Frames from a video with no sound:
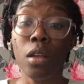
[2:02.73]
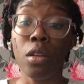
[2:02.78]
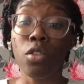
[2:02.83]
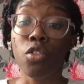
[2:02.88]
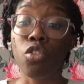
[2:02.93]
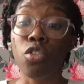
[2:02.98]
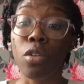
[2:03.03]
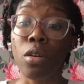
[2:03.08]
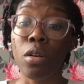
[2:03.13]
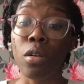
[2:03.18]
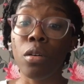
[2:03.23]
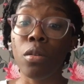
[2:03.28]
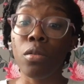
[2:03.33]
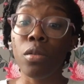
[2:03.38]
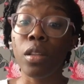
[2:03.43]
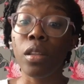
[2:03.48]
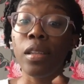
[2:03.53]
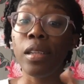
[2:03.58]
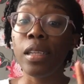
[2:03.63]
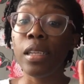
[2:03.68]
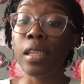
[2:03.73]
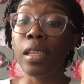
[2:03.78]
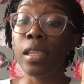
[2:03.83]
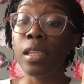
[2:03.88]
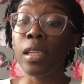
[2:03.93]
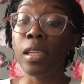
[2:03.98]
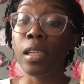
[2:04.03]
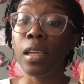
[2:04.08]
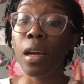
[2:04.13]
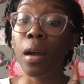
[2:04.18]
So
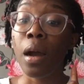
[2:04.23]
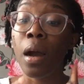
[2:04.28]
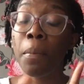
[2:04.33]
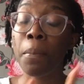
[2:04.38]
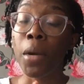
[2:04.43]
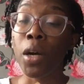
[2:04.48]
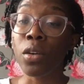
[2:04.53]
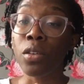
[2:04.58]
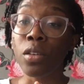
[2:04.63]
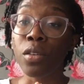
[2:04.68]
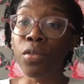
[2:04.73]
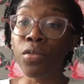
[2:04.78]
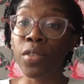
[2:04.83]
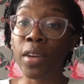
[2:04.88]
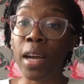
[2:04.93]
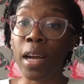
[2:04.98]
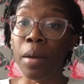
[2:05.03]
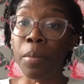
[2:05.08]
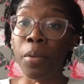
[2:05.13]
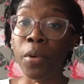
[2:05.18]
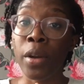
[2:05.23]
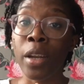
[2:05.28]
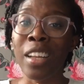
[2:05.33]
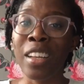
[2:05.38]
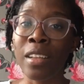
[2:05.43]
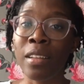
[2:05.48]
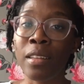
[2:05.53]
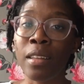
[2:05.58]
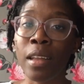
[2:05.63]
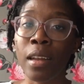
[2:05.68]
the amount of
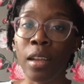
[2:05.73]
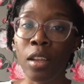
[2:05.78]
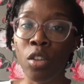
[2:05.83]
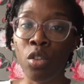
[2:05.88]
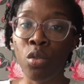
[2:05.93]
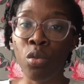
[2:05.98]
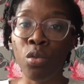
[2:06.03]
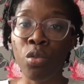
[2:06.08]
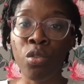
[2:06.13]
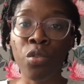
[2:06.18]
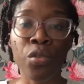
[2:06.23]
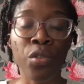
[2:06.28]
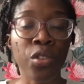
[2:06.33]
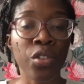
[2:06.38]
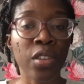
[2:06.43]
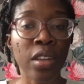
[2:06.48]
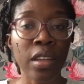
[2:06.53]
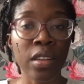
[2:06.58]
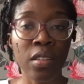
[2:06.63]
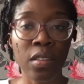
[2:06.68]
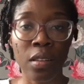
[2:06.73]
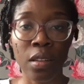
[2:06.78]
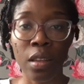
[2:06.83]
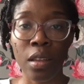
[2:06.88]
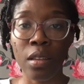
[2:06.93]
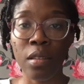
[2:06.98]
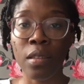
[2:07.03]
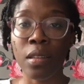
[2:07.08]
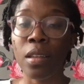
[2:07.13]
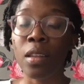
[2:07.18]
fabric that I used for size
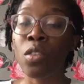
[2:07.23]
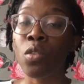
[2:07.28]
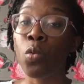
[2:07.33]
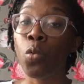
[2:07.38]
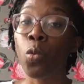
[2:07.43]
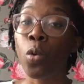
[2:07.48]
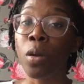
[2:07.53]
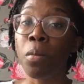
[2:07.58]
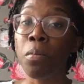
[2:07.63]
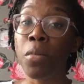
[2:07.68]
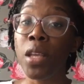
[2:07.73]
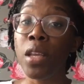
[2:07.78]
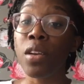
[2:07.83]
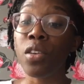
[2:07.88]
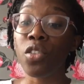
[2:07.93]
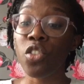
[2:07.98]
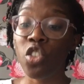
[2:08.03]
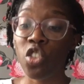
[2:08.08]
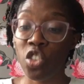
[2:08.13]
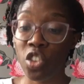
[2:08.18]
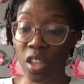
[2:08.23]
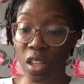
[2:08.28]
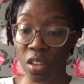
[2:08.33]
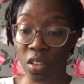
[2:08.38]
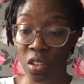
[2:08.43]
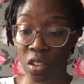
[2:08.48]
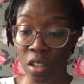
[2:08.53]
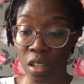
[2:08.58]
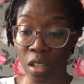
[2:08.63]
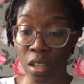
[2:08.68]
6 is
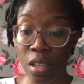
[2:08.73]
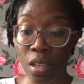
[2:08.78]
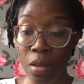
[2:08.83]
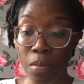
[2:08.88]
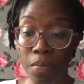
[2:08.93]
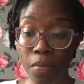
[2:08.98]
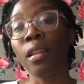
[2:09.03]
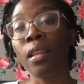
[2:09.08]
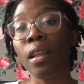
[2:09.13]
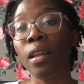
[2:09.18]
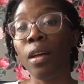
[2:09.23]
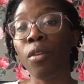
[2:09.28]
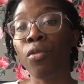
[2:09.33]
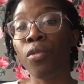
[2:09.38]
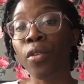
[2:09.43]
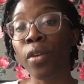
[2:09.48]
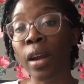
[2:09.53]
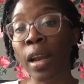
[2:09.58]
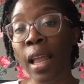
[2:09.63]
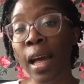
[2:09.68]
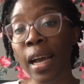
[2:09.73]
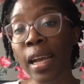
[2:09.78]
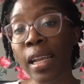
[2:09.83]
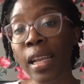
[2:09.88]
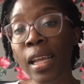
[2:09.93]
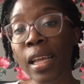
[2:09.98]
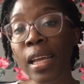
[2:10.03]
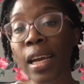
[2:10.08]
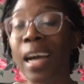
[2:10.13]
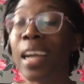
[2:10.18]
1.60 m. For
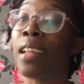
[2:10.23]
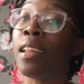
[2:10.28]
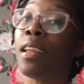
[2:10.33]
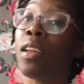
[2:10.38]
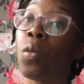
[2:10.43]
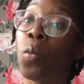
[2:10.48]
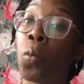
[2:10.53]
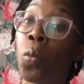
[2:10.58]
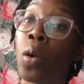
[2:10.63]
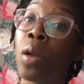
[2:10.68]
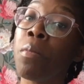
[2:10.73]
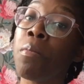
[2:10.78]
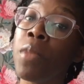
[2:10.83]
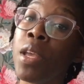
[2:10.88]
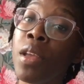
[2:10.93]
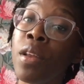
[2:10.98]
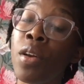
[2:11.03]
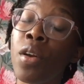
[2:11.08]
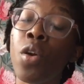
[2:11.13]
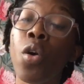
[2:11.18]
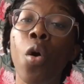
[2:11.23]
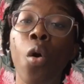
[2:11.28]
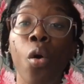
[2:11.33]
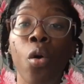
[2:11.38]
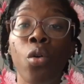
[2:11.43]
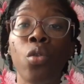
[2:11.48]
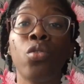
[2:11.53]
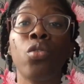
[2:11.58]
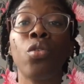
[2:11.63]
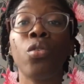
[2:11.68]
lining, I did 1 meter,
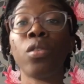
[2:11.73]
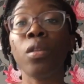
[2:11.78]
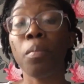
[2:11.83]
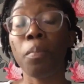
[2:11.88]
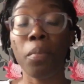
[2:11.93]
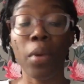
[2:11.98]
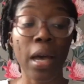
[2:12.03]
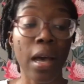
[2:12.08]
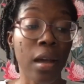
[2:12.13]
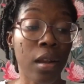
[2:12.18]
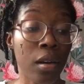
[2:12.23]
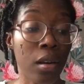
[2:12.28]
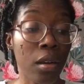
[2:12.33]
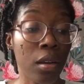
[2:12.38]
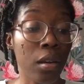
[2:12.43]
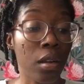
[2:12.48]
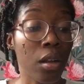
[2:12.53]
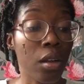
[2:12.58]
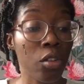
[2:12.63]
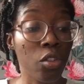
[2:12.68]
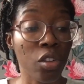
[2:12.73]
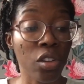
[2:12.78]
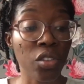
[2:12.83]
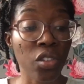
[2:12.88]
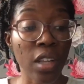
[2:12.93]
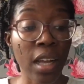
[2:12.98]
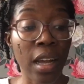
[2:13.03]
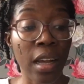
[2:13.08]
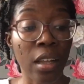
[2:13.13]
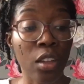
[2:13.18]
although the pattern
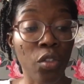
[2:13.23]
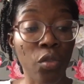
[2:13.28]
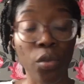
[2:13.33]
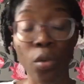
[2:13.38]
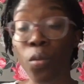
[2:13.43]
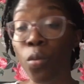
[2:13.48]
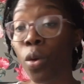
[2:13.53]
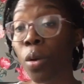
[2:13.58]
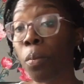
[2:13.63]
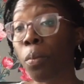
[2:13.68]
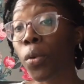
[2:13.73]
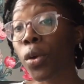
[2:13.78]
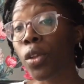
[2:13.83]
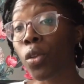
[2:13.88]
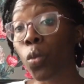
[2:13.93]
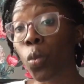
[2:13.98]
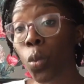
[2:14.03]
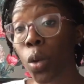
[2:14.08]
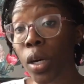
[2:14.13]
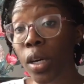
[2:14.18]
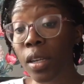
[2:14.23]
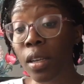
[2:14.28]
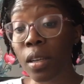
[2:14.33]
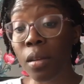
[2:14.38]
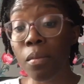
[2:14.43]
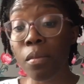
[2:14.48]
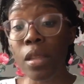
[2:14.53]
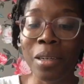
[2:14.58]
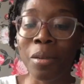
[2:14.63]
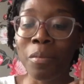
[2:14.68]
does ask for
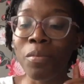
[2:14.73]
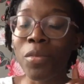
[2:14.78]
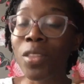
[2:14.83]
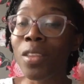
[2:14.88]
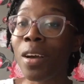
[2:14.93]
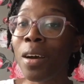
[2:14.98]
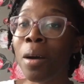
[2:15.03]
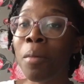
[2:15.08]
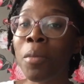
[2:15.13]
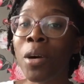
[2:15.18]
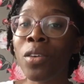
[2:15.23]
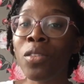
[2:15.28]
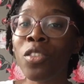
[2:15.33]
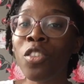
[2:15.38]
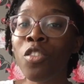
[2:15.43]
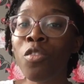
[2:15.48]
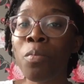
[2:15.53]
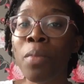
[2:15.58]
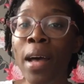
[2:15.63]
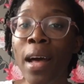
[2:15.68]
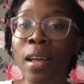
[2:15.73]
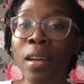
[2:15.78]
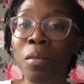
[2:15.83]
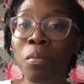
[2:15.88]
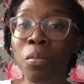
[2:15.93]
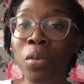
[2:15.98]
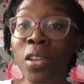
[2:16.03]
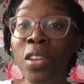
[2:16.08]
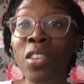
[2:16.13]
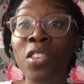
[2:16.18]
1.1. The amount of pattern
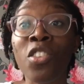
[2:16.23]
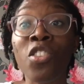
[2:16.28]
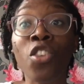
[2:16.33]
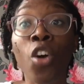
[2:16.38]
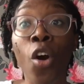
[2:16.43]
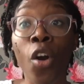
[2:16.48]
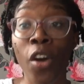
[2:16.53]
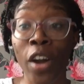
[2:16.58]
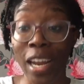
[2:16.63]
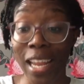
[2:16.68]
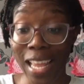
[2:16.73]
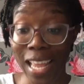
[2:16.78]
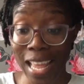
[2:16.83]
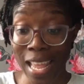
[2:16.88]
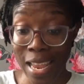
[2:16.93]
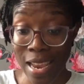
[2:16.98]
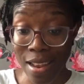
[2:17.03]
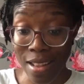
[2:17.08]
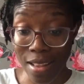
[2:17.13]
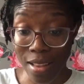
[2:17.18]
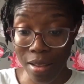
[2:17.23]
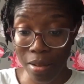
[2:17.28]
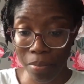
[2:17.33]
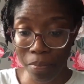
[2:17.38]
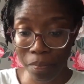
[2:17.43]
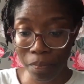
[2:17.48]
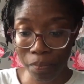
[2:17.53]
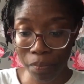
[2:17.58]
pieces are 8.